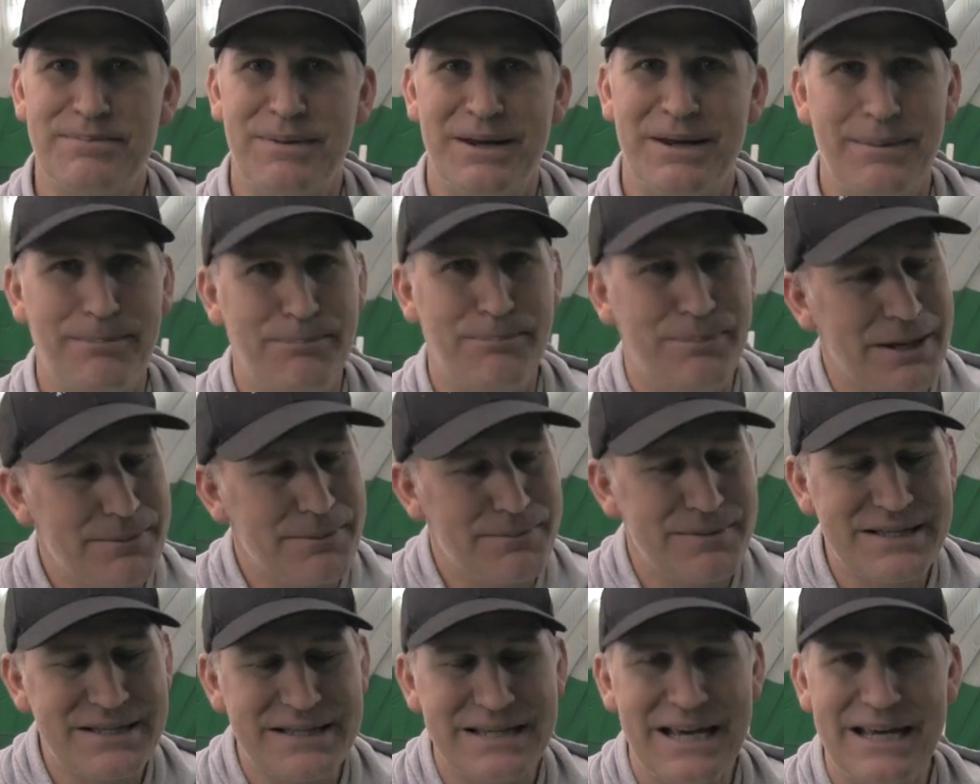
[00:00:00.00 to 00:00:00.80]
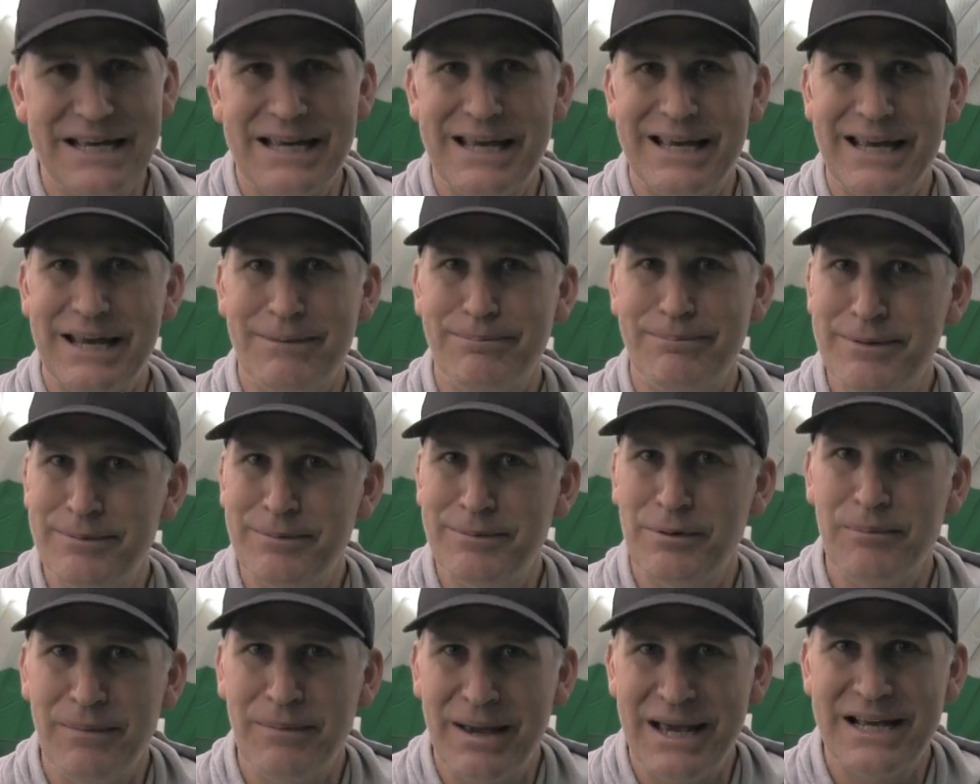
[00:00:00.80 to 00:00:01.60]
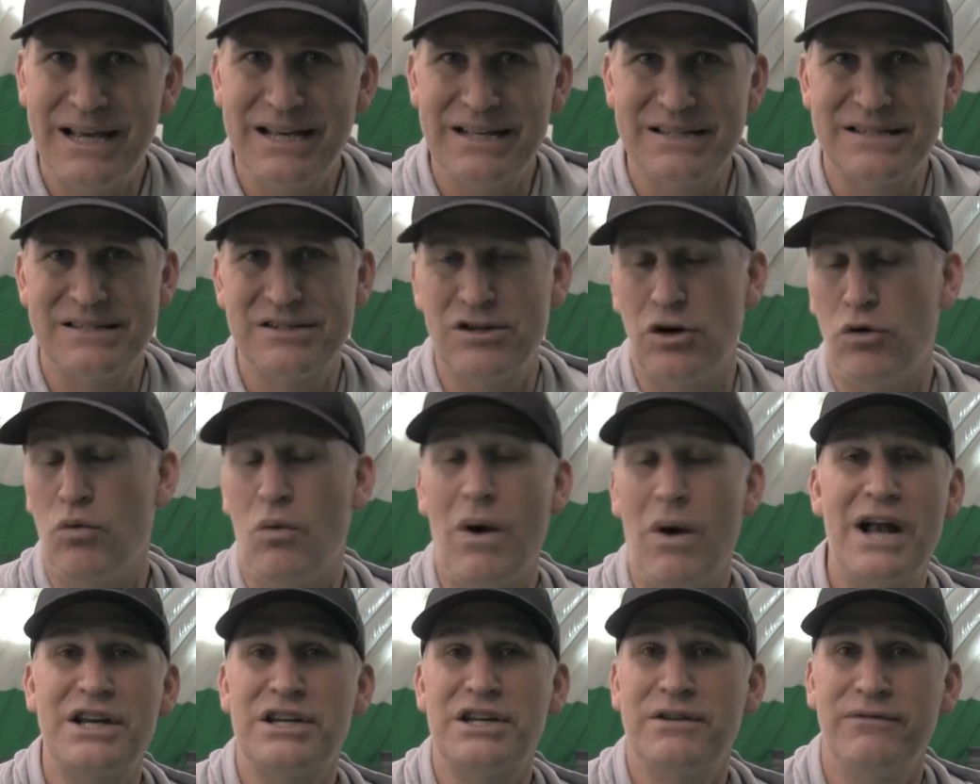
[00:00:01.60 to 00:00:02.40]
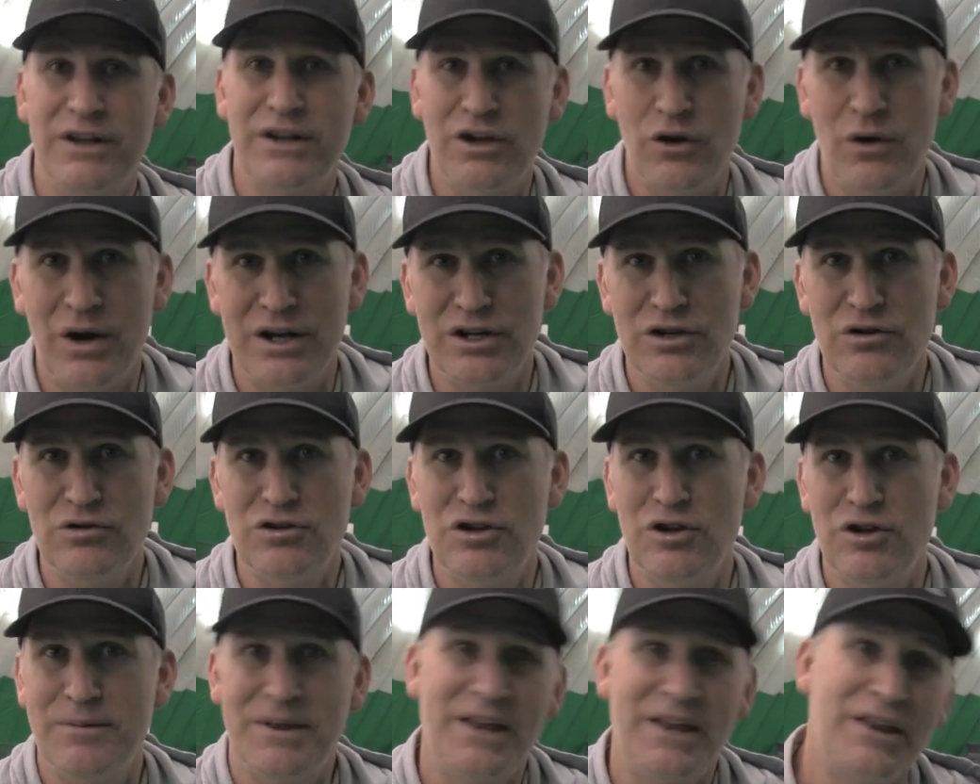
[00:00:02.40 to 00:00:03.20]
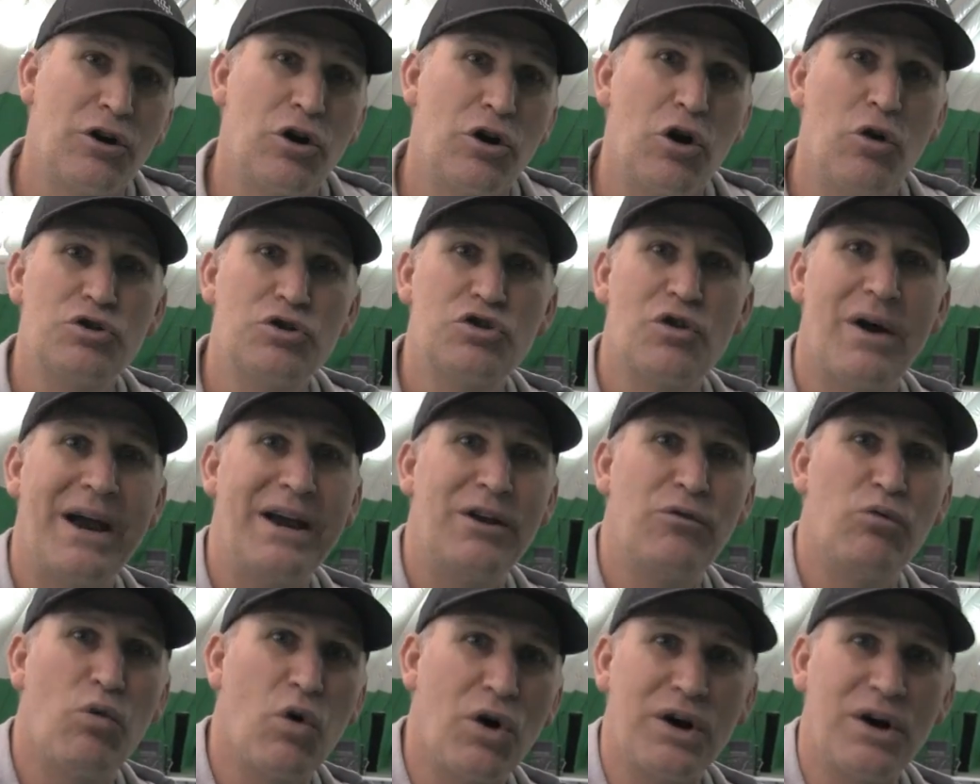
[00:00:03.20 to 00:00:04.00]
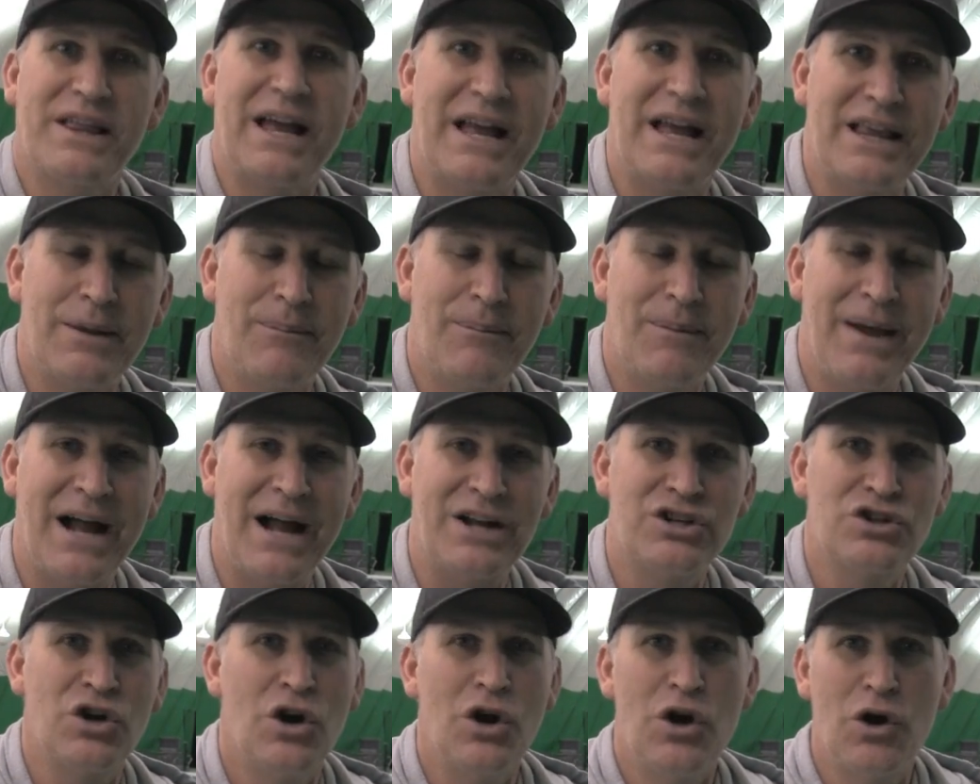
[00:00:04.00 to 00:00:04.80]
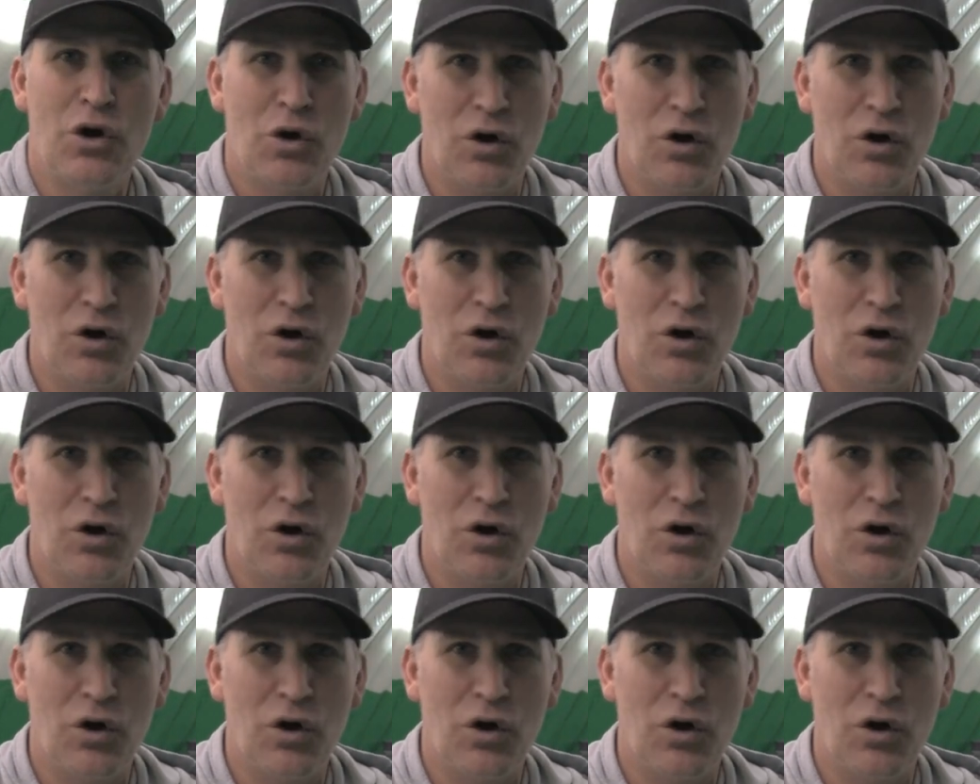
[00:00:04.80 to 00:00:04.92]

But a big mistake, again, people make is they'll watch a video on YouTube and then they'll go try and work that in the match.